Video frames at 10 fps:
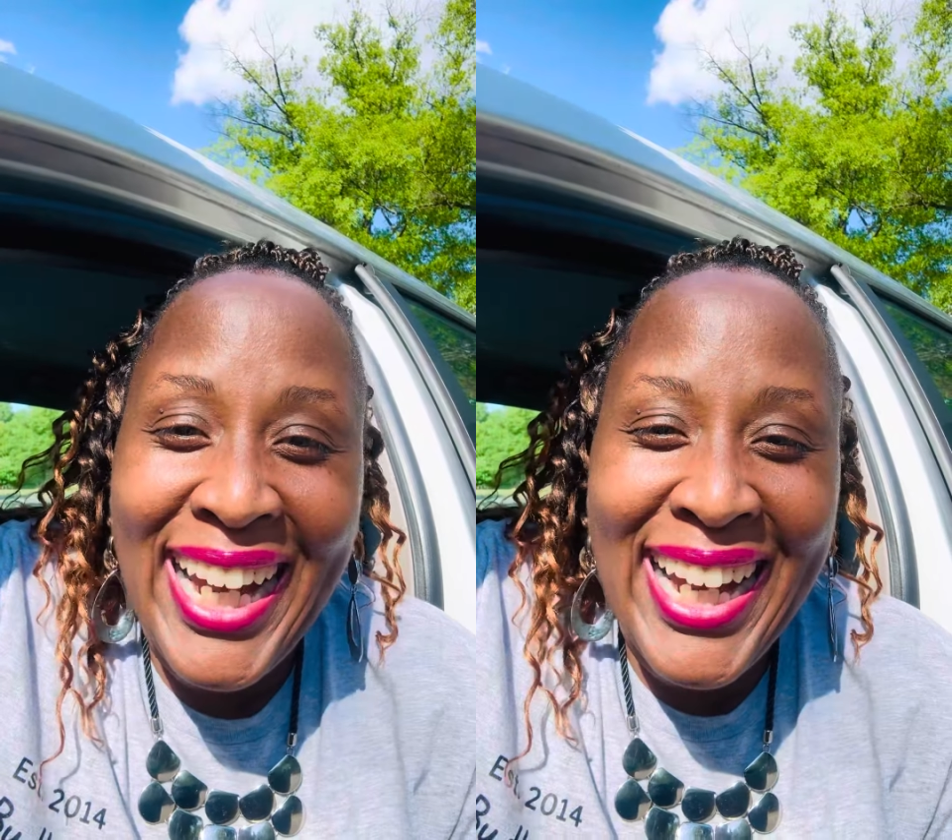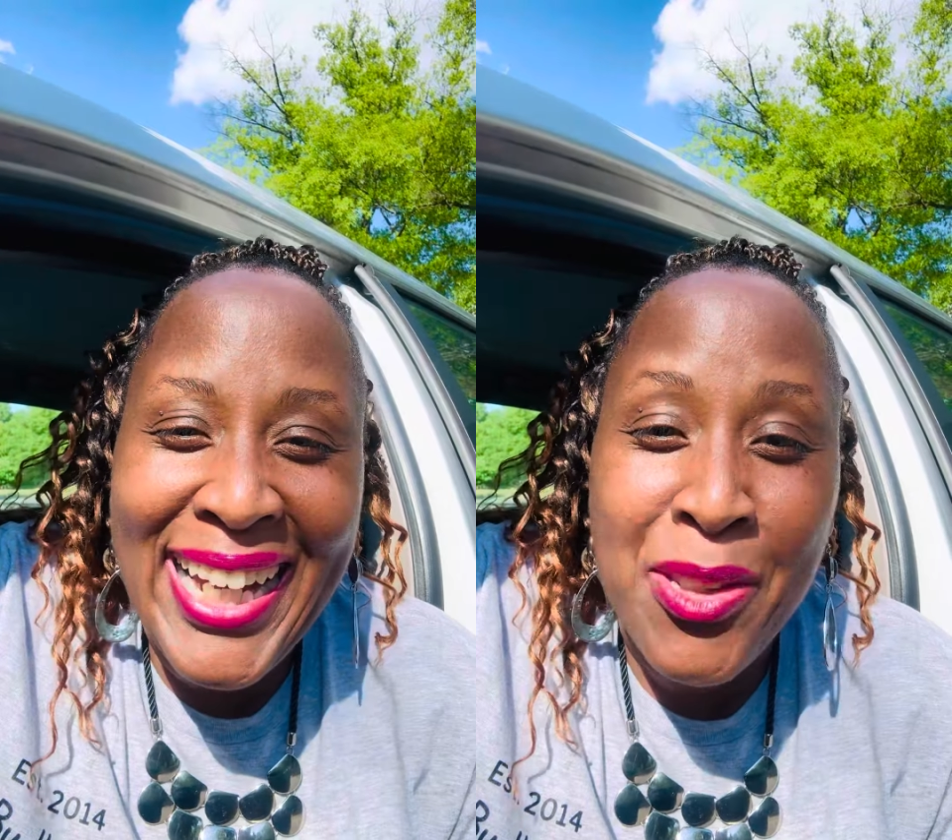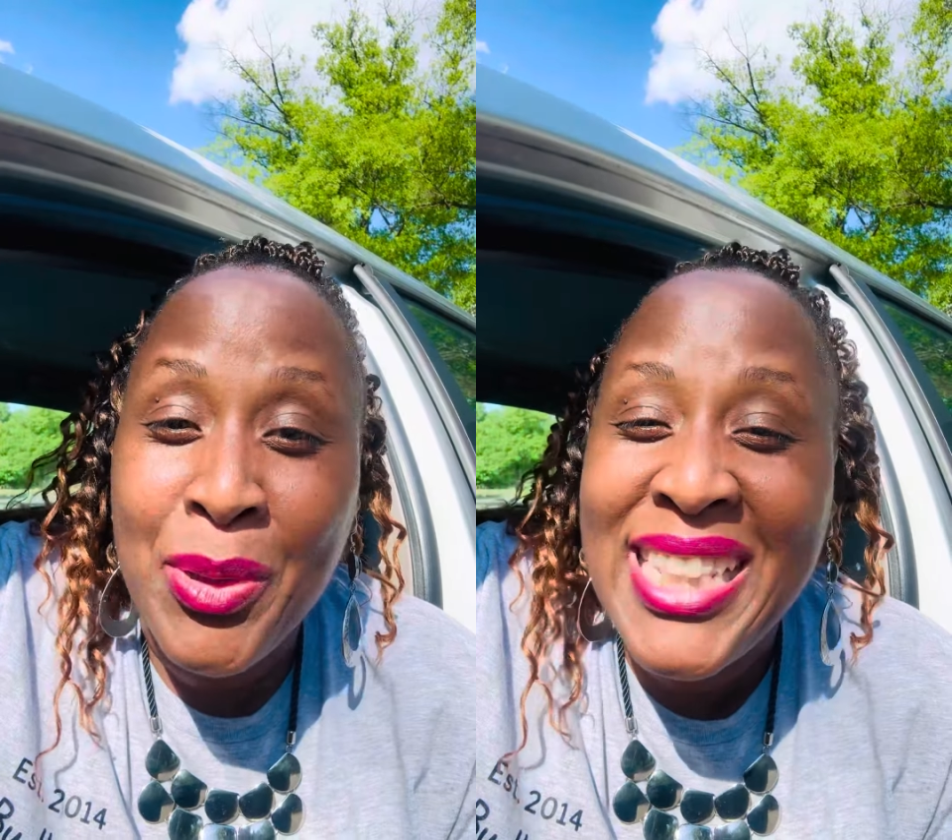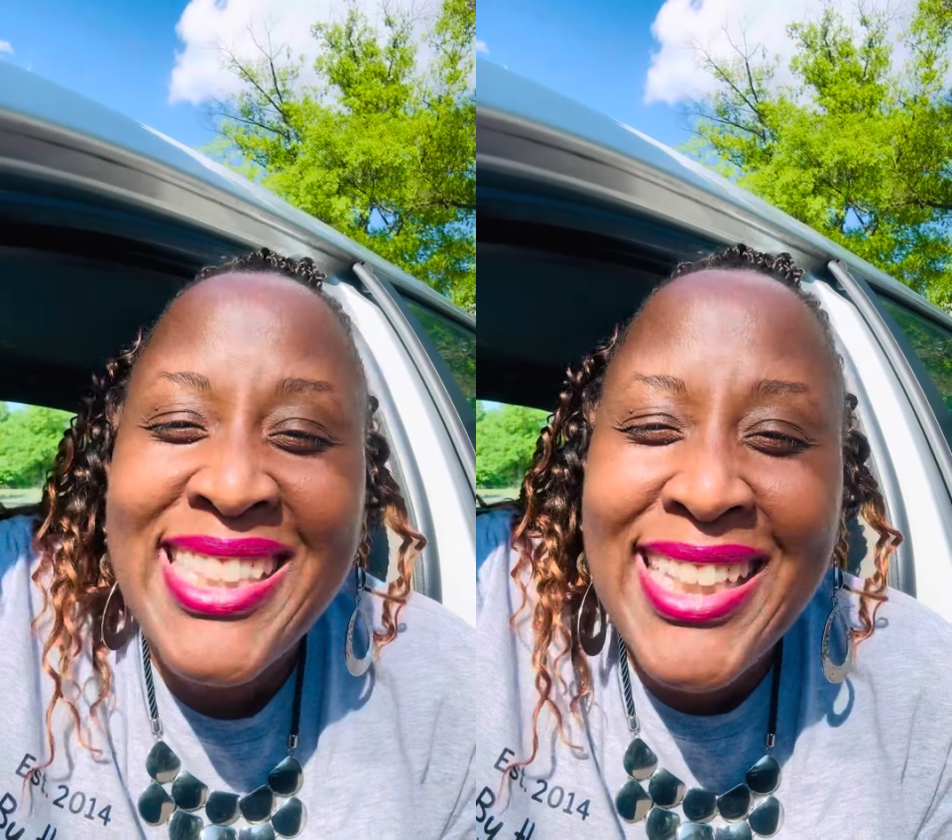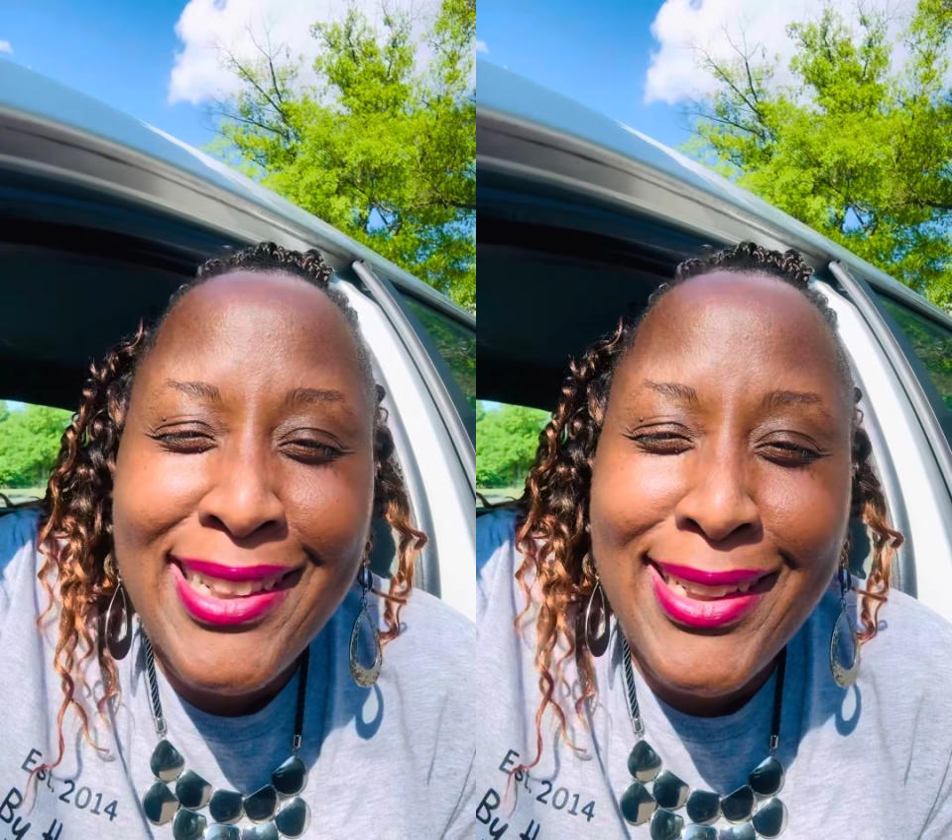eyes, with the
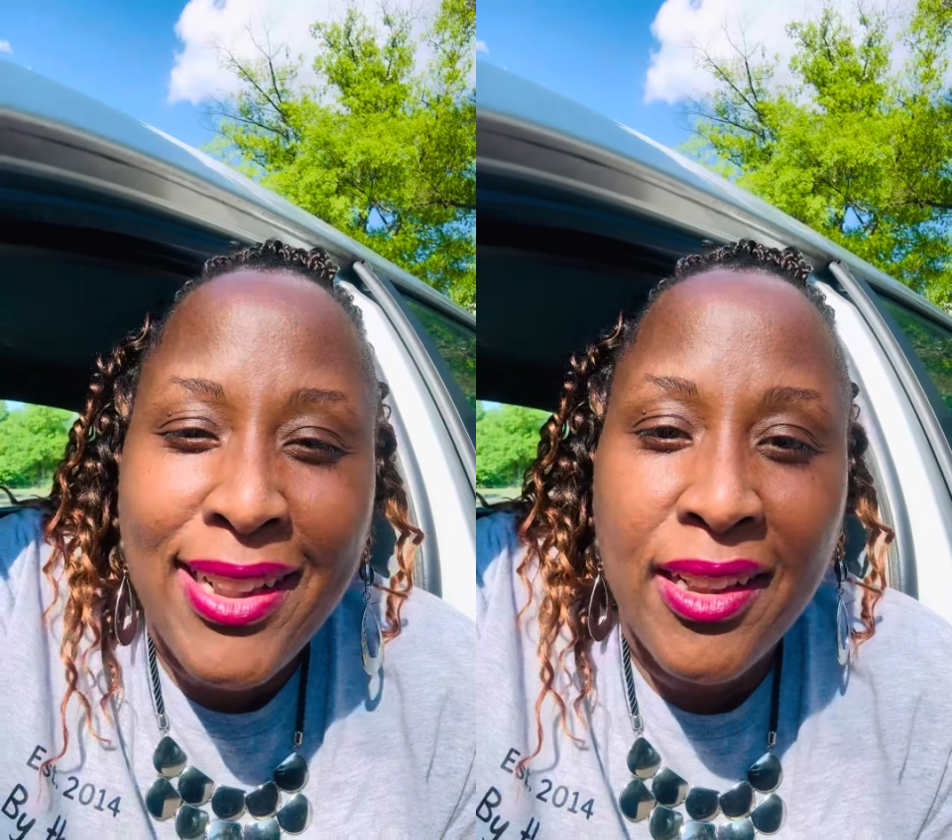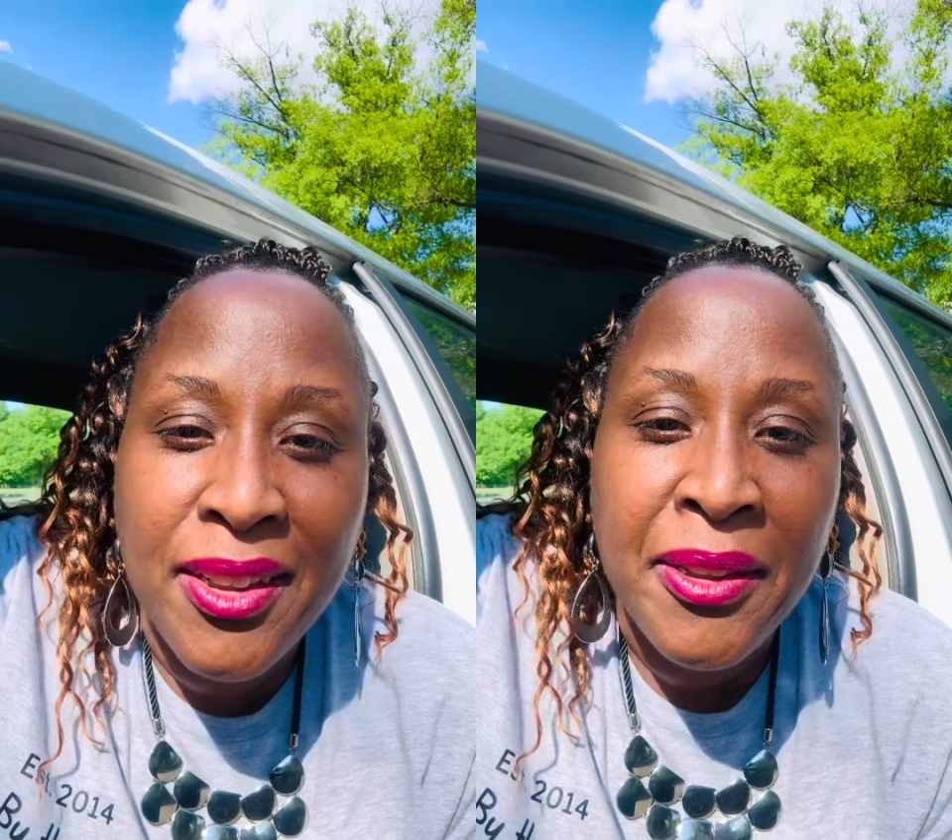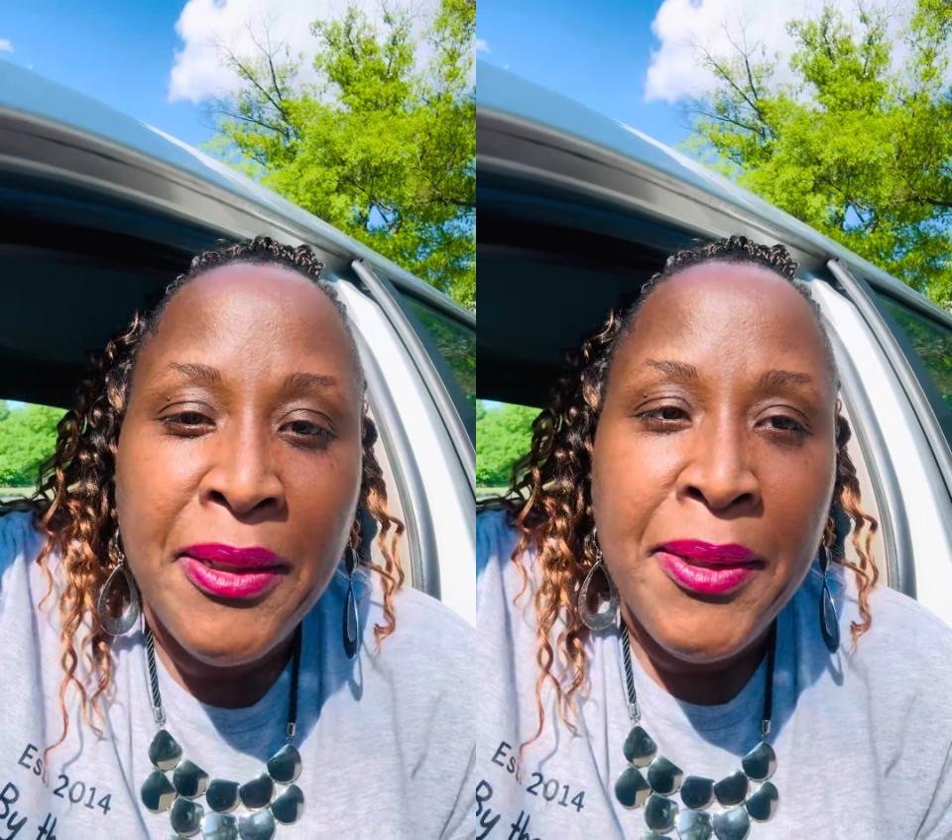skin color,